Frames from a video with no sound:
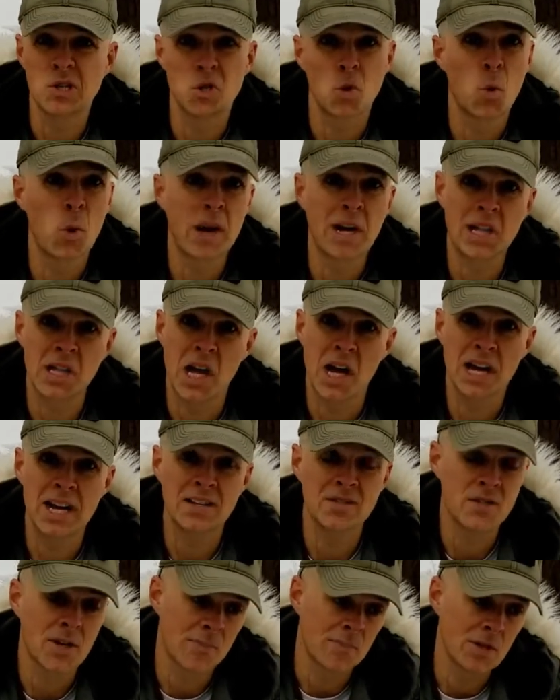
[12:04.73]
quick
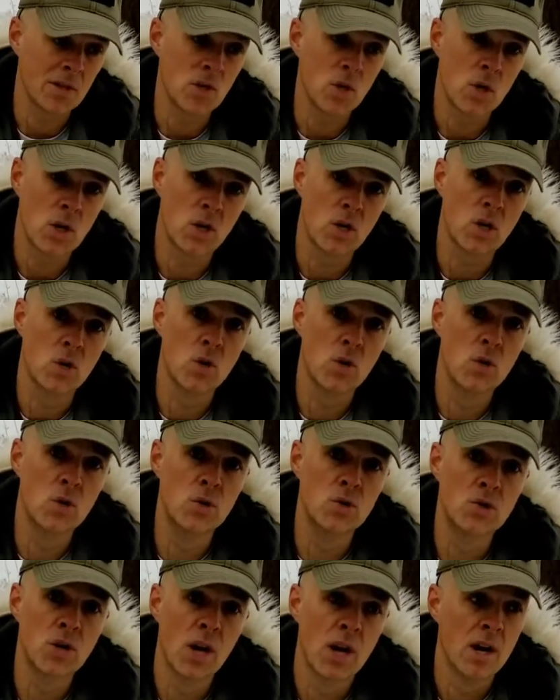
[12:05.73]
light, something you can
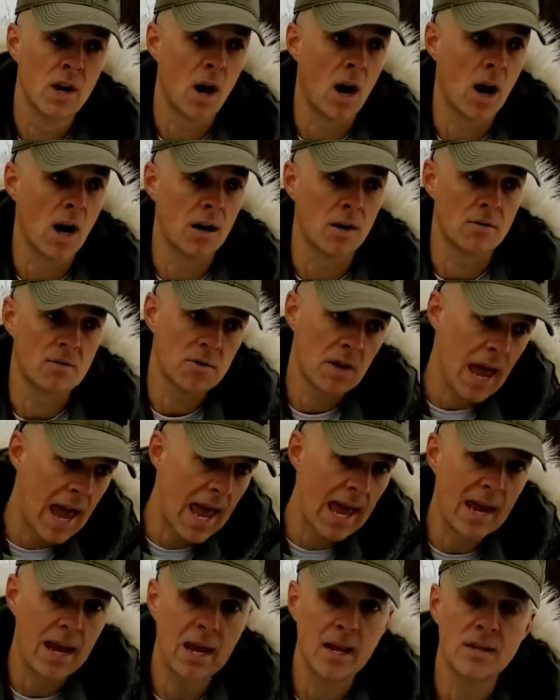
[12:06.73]
use,
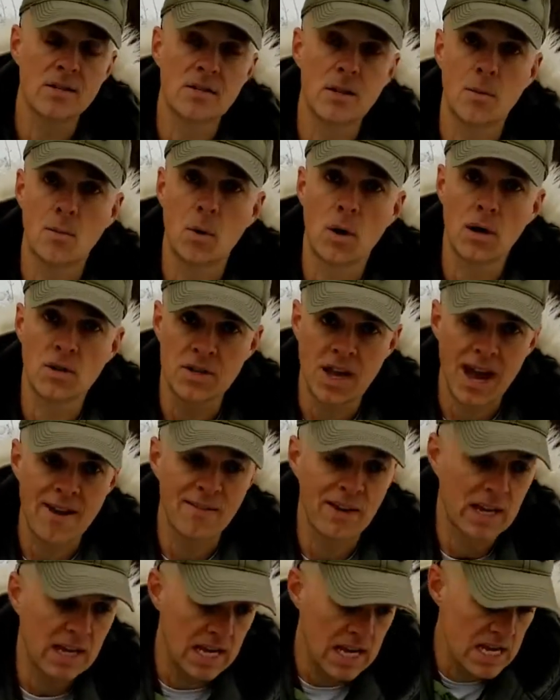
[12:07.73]
hanging it somewhere,
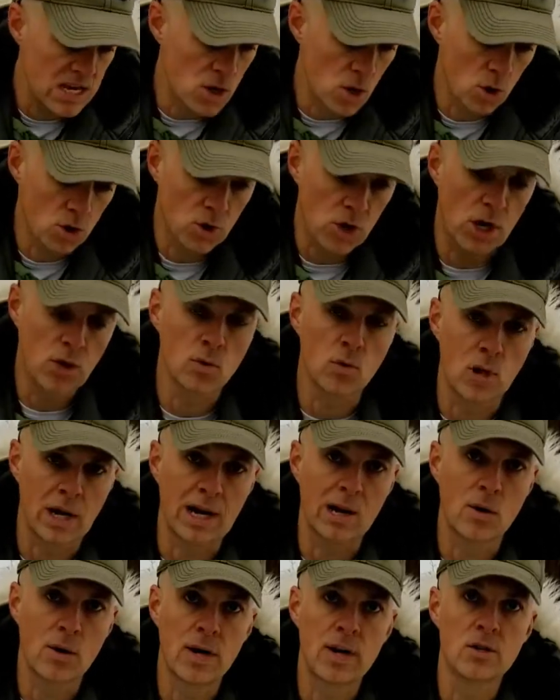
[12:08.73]
having it in your general
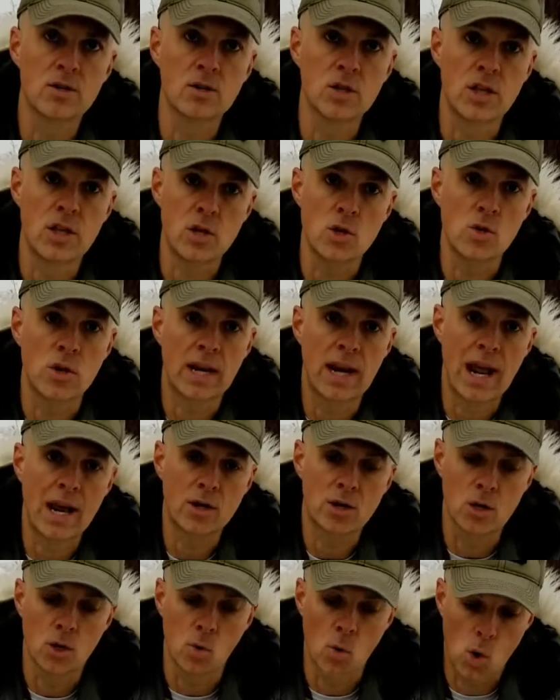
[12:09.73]
area so that you can
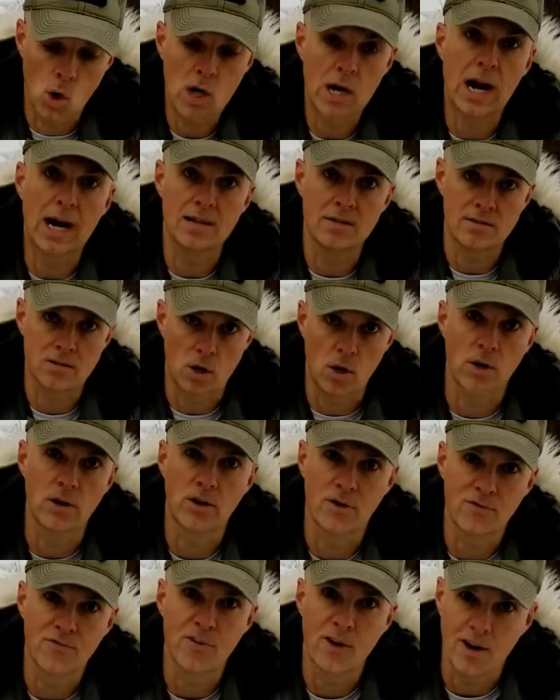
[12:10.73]
actually work on starting
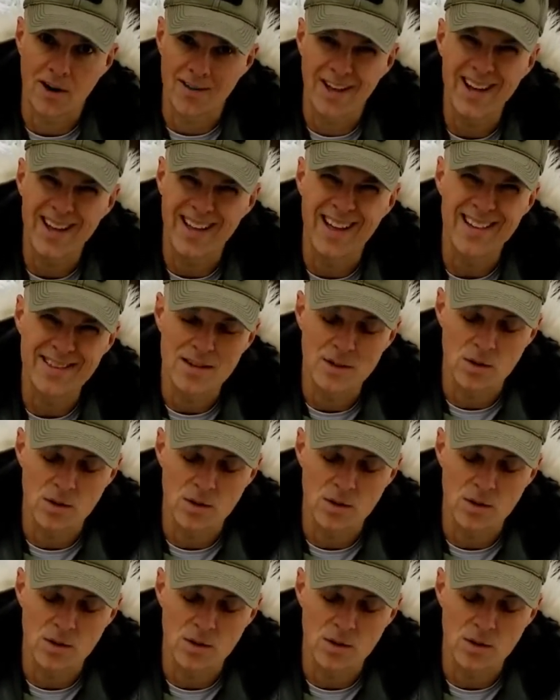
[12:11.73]
your fire. That's a